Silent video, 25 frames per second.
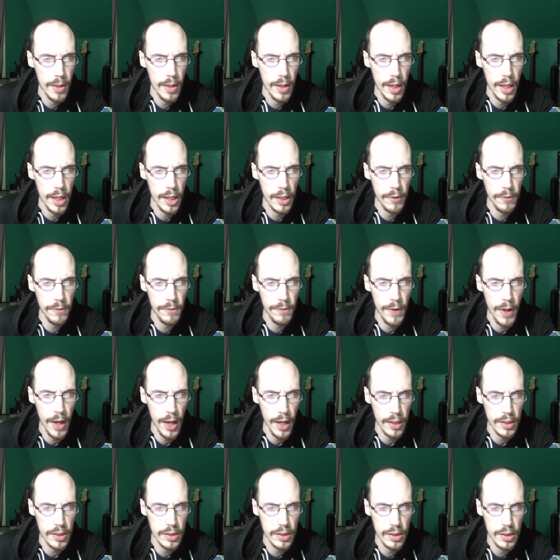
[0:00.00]
And in
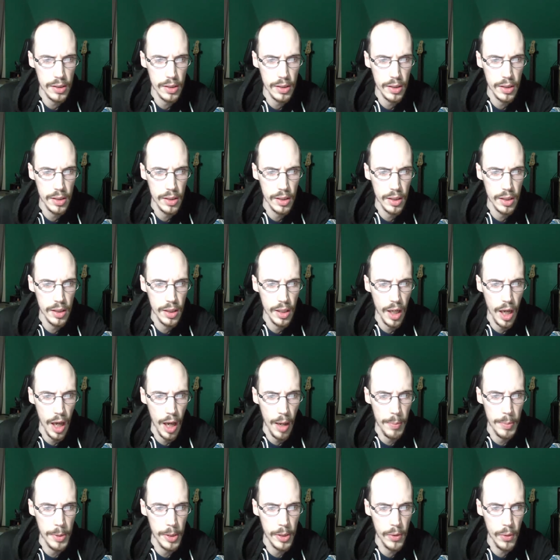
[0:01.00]
fact,
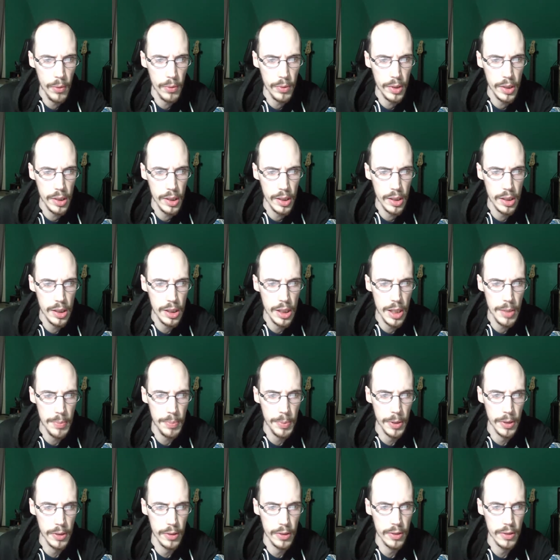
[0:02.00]
I've been only
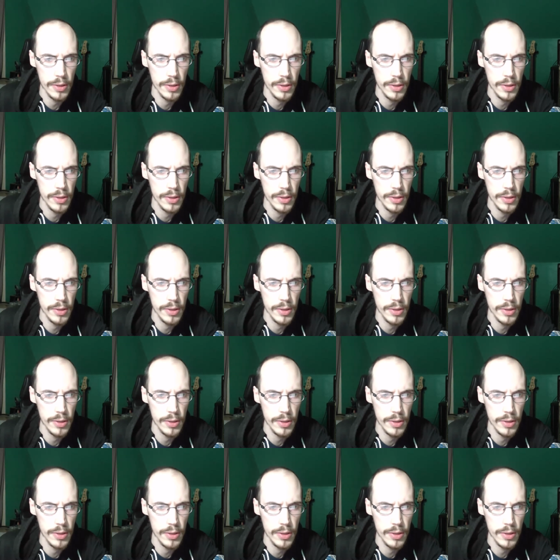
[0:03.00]
deepened.